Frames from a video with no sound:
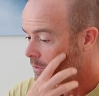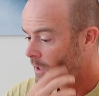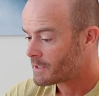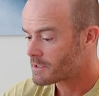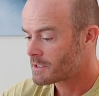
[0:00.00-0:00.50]

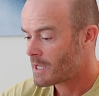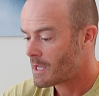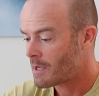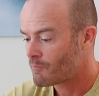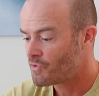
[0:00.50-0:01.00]
Let's
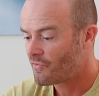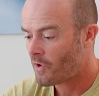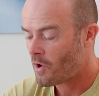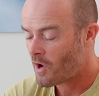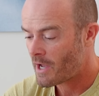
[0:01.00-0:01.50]
move
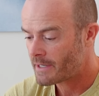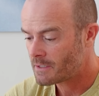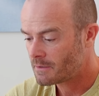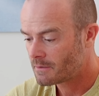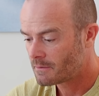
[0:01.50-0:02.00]

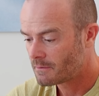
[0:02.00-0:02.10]
on